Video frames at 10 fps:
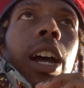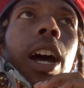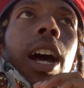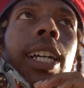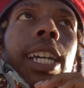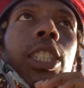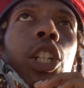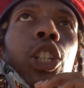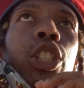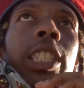against
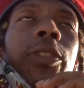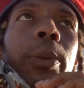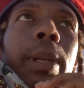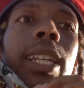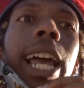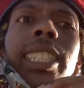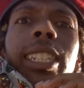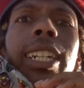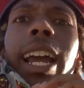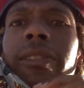her just for being
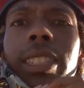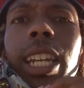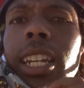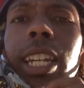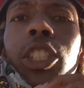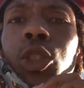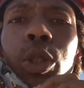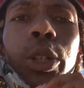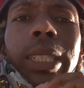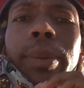light-skinned. And I've seen it. It's
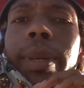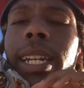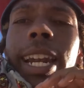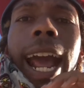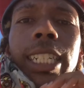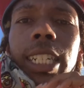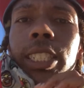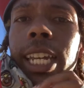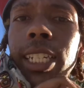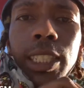true. It's been enacted
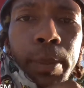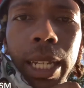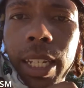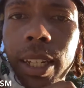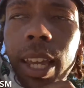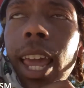against me.